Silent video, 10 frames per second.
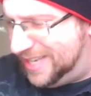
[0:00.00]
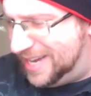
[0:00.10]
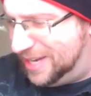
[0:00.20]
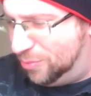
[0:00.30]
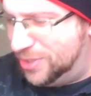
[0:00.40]

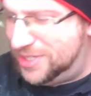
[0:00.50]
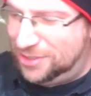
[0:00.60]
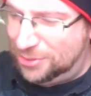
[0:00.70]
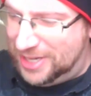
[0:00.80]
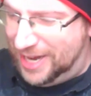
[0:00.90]
sending it
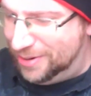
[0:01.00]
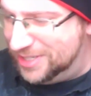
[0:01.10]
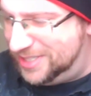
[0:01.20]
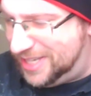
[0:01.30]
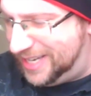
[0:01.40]
whizzing through the air
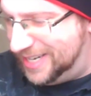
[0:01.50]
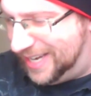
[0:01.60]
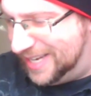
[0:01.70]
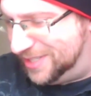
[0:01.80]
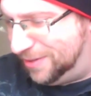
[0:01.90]
and sticking
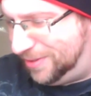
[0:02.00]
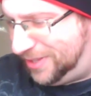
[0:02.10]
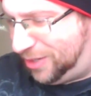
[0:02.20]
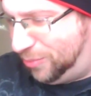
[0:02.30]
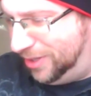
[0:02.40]
against the
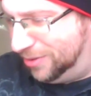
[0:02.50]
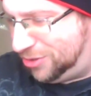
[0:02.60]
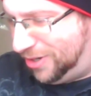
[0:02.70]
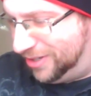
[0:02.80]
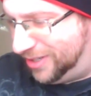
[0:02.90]
thick willow
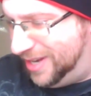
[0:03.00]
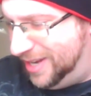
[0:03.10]
trunk